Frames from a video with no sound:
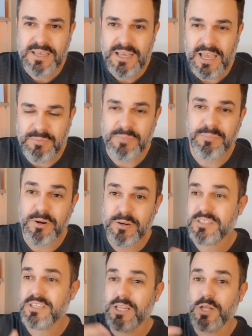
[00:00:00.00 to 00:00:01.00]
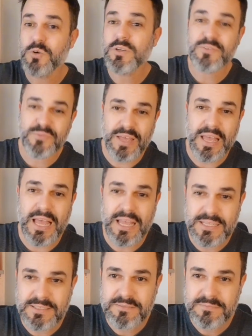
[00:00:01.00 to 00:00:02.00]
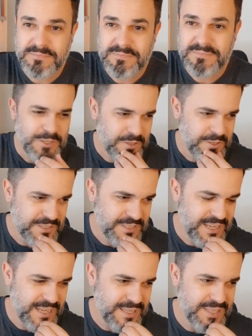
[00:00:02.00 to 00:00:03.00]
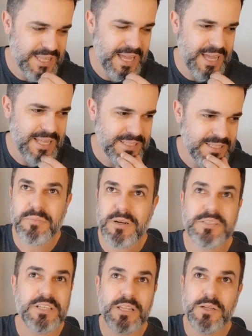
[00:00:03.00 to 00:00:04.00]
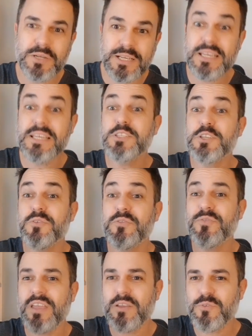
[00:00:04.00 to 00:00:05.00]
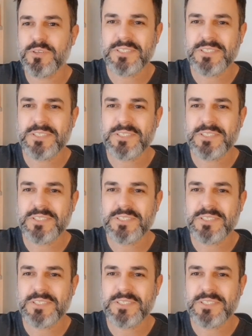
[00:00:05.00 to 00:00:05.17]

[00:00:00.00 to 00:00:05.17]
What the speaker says: I'm a Barcelona fan. You could say that Barcelona is your favorite